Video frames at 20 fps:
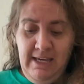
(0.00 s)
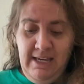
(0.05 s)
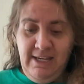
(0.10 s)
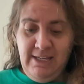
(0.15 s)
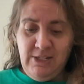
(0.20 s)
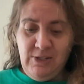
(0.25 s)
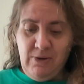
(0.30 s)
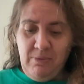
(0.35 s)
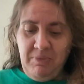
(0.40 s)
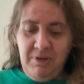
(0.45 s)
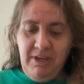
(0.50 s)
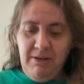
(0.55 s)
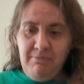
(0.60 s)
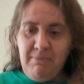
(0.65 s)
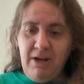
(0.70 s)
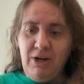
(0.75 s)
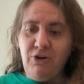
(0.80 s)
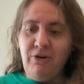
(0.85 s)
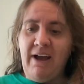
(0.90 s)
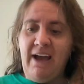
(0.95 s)
So I'm getting my
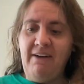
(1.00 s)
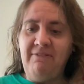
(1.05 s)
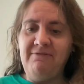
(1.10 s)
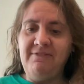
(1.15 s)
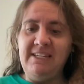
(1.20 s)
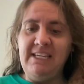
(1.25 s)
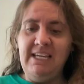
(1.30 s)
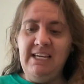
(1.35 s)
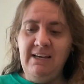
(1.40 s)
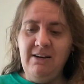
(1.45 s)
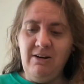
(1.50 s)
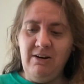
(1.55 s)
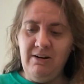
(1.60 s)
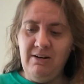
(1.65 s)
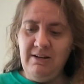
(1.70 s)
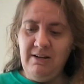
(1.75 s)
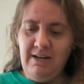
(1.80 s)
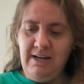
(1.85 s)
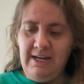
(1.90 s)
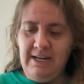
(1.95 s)
crafty,
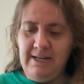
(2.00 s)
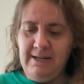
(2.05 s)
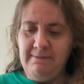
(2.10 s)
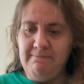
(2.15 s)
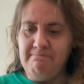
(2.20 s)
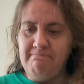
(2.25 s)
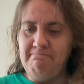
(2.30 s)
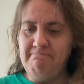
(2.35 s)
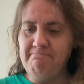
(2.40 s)
I'm